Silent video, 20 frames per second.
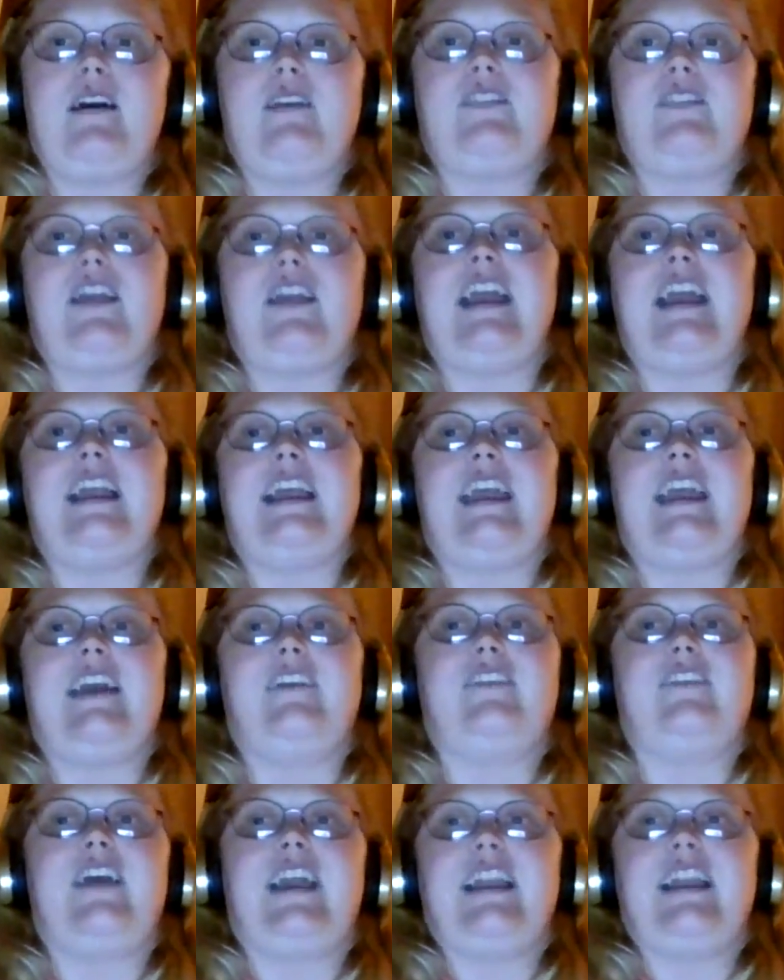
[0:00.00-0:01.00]

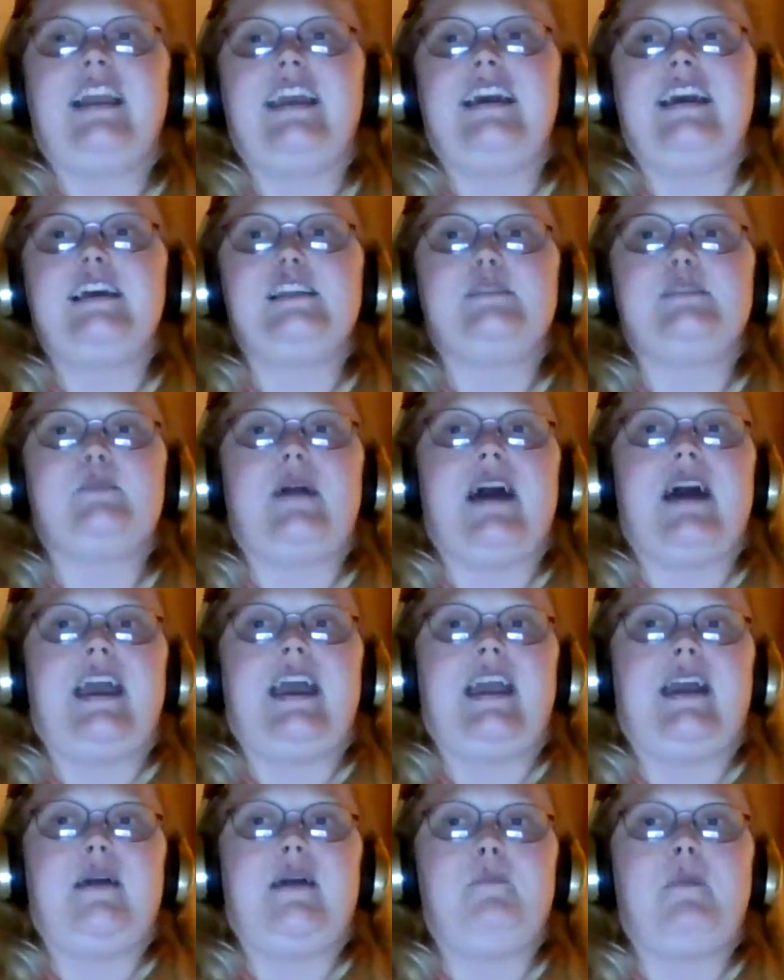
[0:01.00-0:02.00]
Lainey is
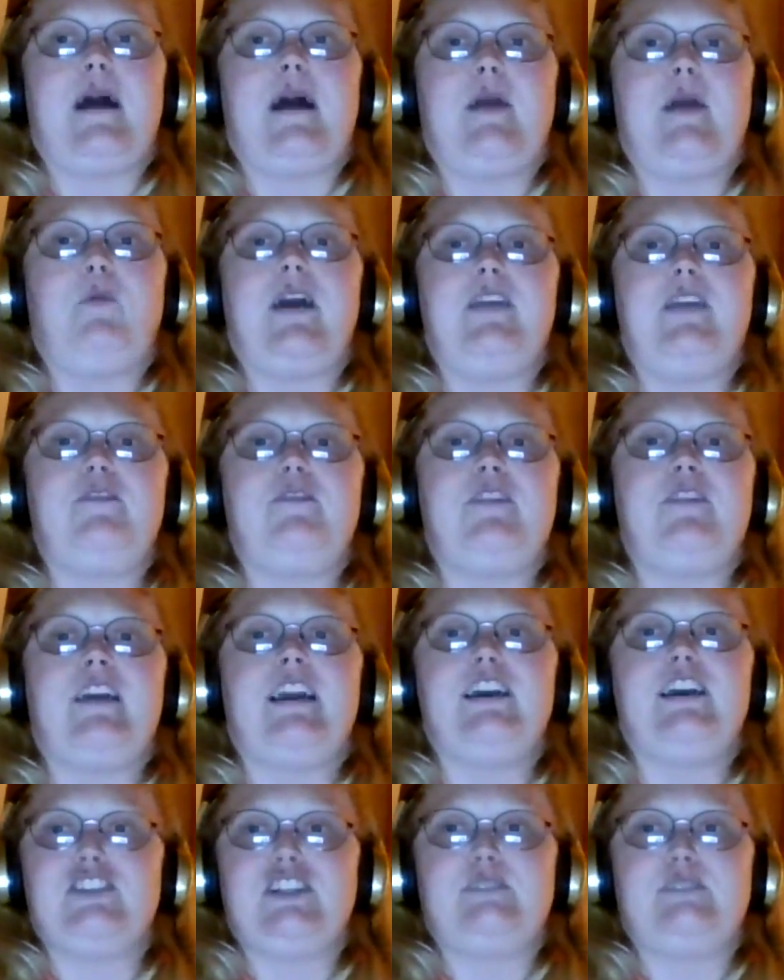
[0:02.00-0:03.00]
my wifey
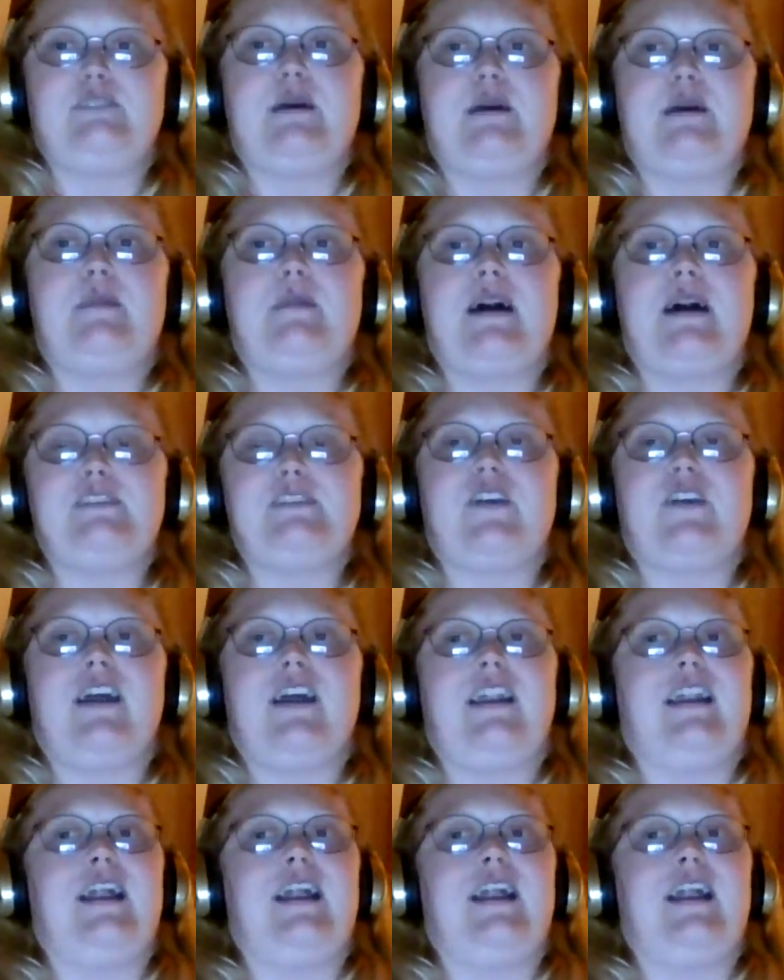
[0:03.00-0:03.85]
because she's my best friend."